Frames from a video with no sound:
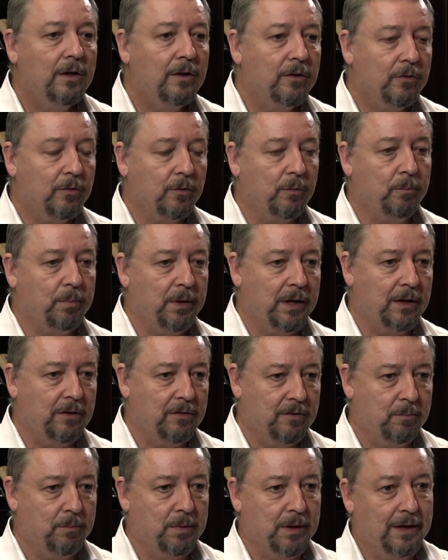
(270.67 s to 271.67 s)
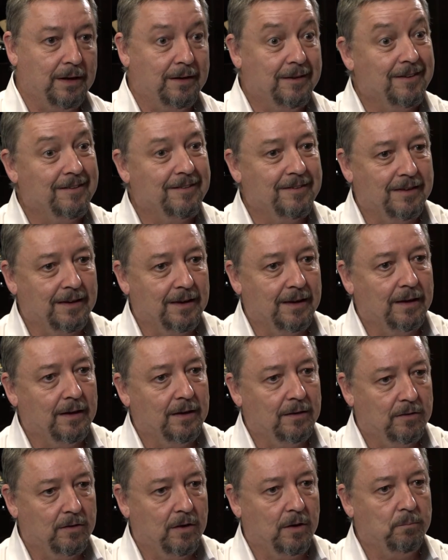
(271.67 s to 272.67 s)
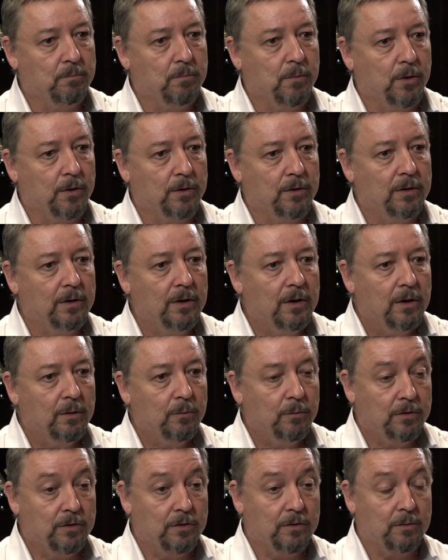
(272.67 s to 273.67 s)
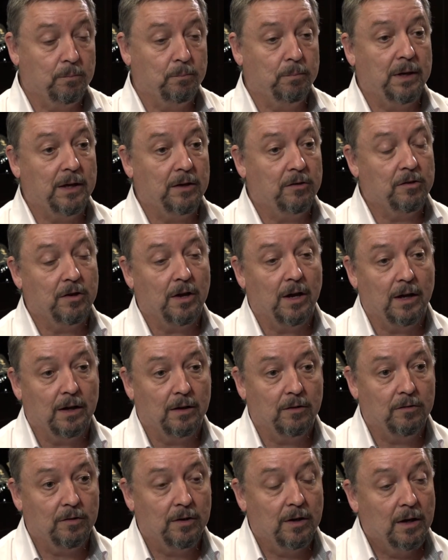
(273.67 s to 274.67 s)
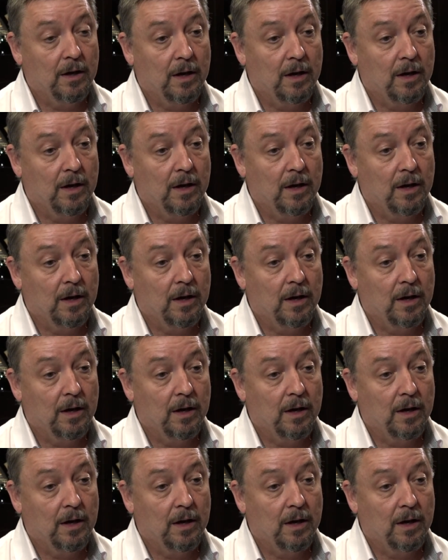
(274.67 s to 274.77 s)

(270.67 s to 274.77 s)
to a B2B2C type model, which is a big change